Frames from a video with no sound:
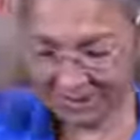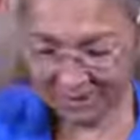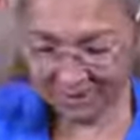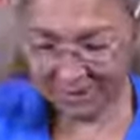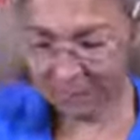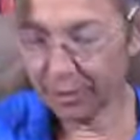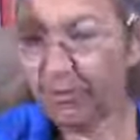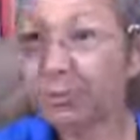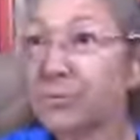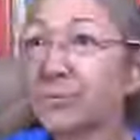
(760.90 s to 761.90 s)
Everybody
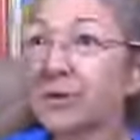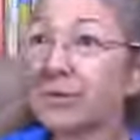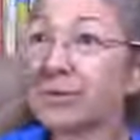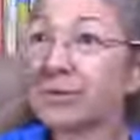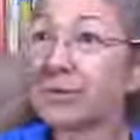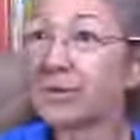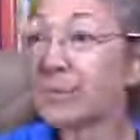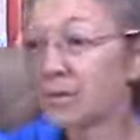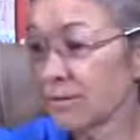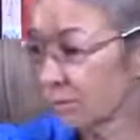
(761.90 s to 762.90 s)
wonders why ultrasound's
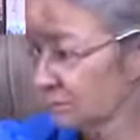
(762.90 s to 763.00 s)
expensive.